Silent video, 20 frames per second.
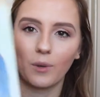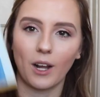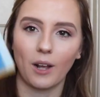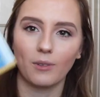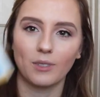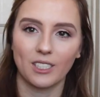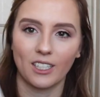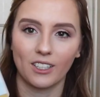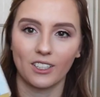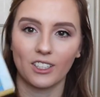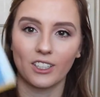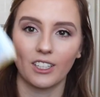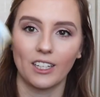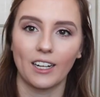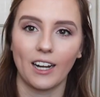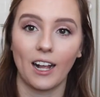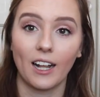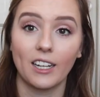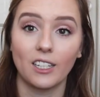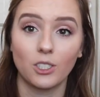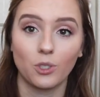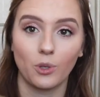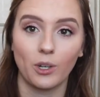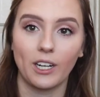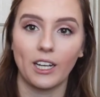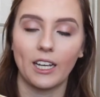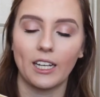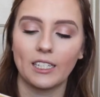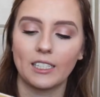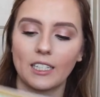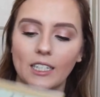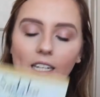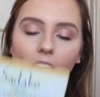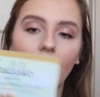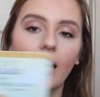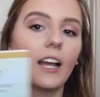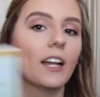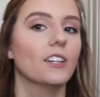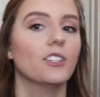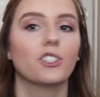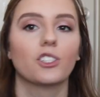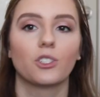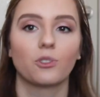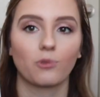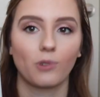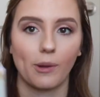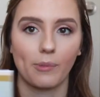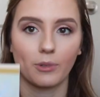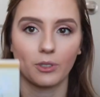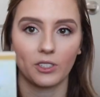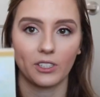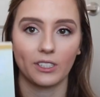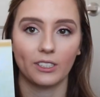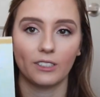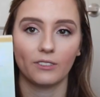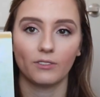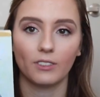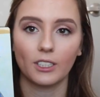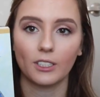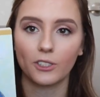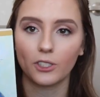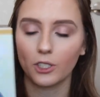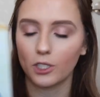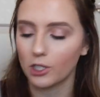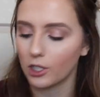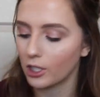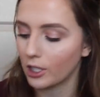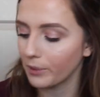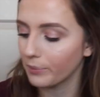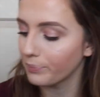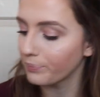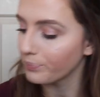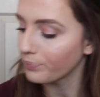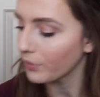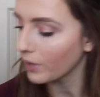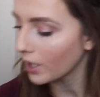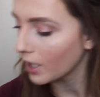when I was younger, and I enjoyed it. Again, just representative literature.